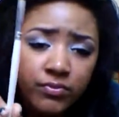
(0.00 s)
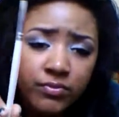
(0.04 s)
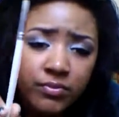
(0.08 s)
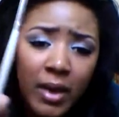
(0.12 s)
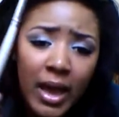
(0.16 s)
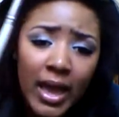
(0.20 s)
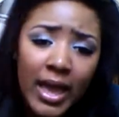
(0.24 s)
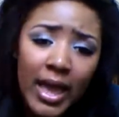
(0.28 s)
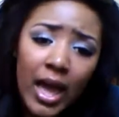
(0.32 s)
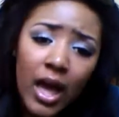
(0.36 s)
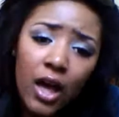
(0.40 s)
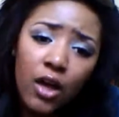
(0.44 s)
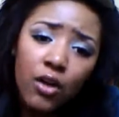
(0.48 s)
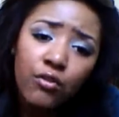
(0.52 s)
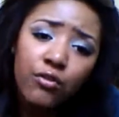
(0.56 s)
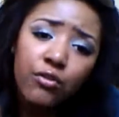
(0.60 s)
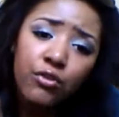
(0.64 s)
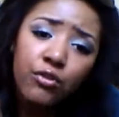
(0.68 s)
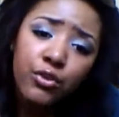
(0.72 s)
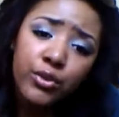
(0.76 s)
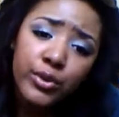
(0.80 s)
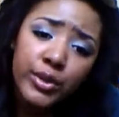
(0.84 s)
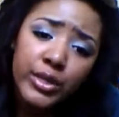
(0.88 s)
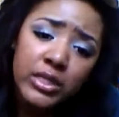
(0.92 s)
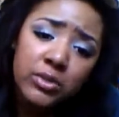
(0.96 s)
My e.l.f.
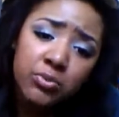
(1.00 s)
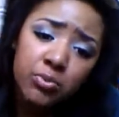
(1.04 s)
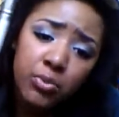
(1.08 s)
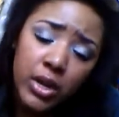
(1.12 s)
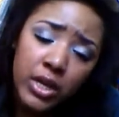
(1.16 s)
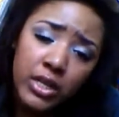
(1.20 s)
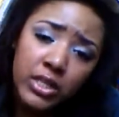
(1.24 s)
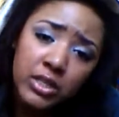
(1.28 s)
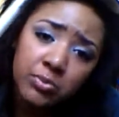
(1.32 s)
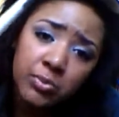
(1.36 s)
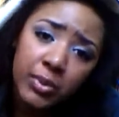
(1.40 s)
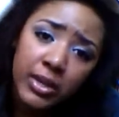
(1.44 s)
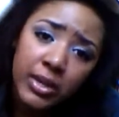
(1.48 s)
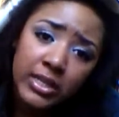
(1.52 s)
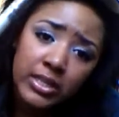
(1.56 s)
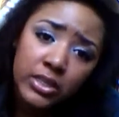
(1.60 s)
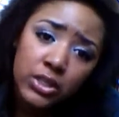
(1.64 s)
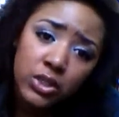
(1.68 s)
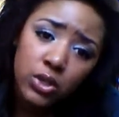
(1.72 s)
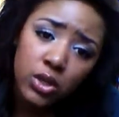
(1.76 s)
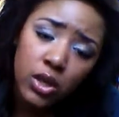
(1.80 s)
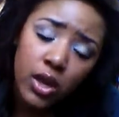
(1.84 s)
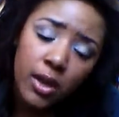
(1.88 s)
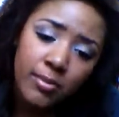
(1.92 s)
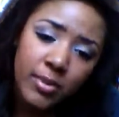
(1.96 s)
crease brush pencil.
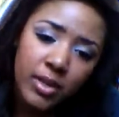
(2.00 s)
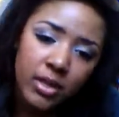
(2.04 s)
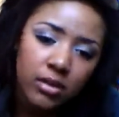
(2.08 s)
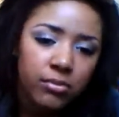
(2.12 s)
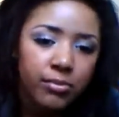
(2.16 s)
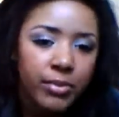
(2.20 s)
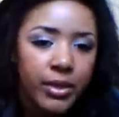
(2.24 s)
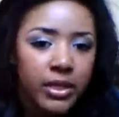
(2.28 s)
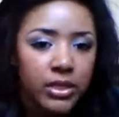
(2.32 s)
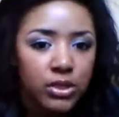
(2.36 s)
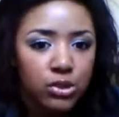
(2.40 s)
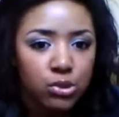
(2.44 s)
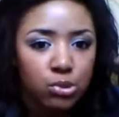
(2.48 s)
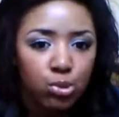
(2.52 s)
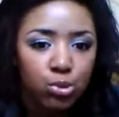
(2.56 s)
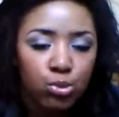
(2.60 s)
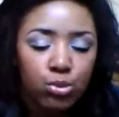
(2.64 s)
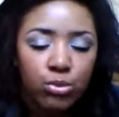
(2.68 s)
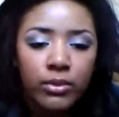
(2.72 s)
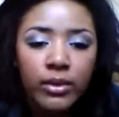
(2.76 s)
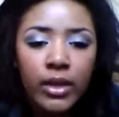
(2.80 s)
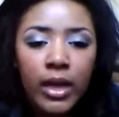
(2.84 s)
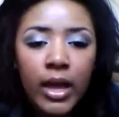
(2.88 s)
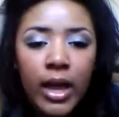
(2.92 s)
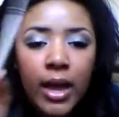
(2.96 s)
I mean pencil.
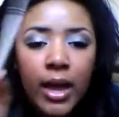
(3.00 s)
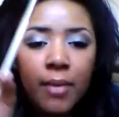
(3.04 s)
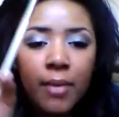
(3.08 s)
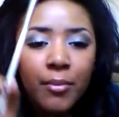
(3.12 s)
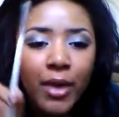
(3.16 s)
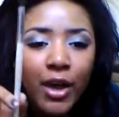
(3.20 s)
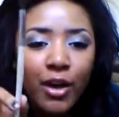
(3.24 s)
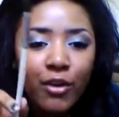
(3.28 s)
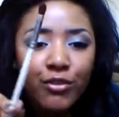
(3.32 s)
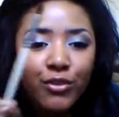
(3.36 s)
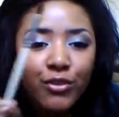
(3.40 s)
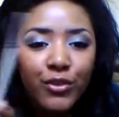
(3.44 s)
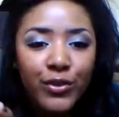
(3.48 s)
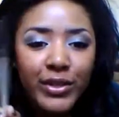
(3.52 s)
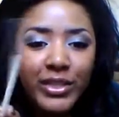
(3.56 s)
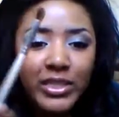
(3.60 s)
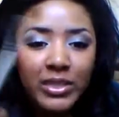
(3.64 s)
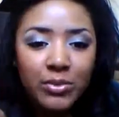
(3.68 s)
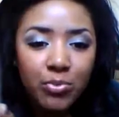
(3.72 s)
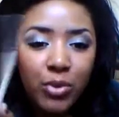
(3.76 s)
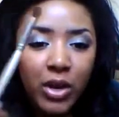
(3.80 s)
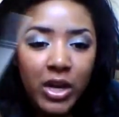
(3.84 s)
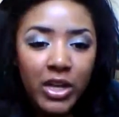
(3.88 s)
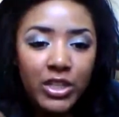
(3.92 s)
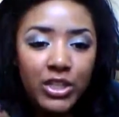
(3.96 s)
My e.l.f.
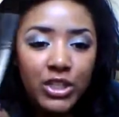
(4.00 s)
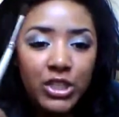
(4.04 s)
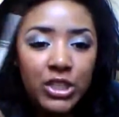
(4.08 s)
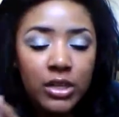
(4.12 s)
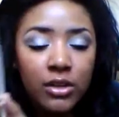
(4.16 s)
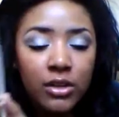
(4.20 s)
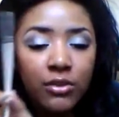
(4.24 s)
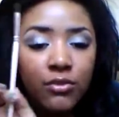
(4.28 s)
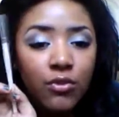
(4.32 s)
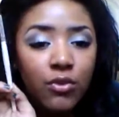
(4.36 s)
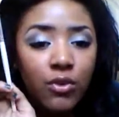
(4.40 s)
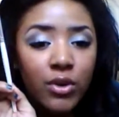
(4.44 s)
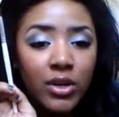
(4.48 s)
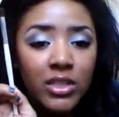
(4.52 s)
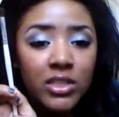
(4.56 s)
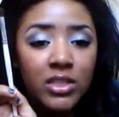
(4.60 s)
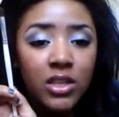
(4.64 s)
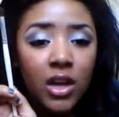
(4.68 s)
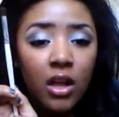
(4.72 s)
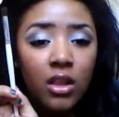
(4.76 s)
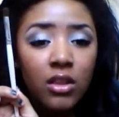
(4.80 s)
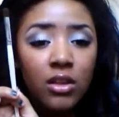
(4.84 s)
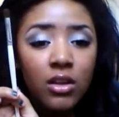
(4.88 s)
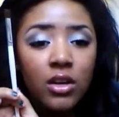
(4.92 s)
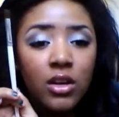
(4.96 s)
crease brush. For a
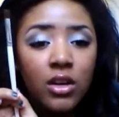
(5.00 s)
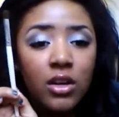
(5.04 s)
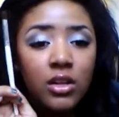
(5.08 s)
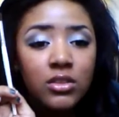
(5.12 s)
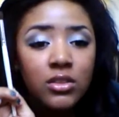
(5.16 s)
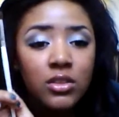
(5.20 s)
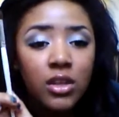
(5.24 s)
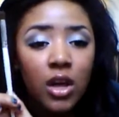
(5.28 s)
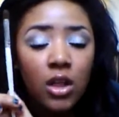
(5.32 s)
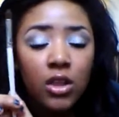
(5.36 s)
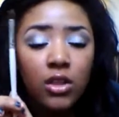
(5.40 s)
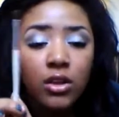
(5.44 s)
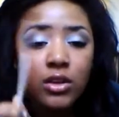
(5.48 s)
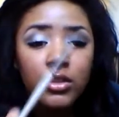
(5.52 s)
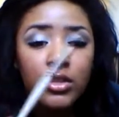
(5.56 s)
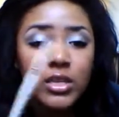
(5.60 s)
dollar, a dollar,